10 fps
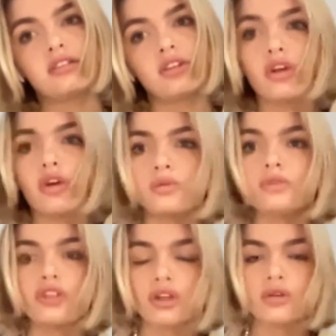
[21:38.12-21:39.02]
you know,
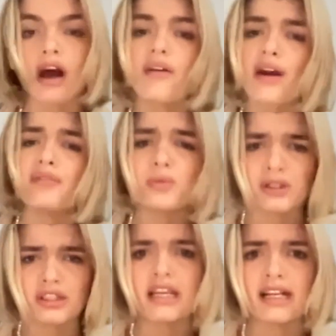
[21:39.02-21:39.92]
do that.
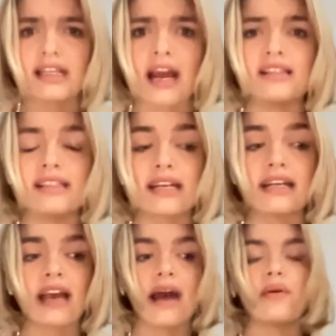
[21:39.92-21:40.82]
Everyone takes care of
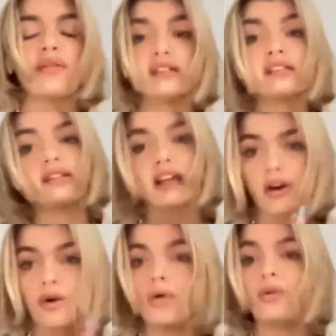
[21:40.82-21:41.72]
skincare, but this was like
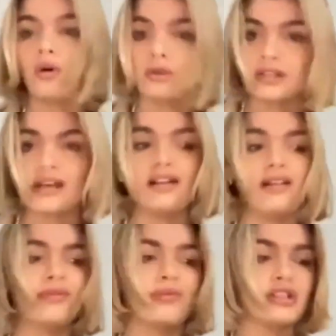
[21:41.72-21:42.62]
a whole
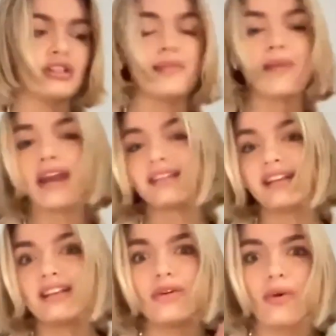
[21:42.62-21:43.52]
ordeal, which is amazing,
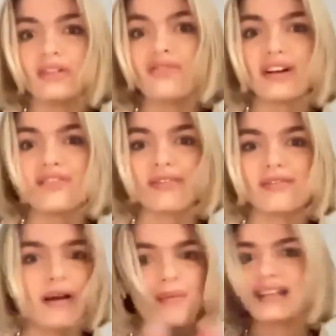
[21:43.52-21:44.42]
and you always feel
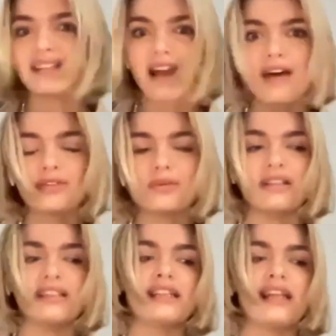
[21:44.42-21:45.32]
amazing
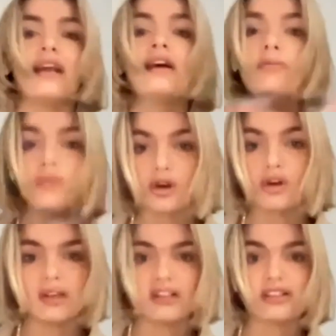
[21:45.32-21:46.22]
afterwards. And then
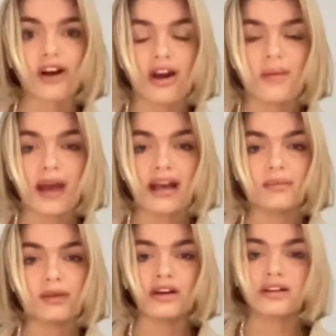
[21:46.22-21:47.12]
Megumi will start her
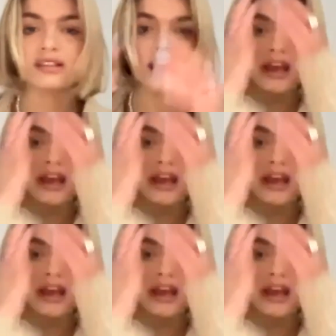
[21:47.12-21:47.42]
makeup looks.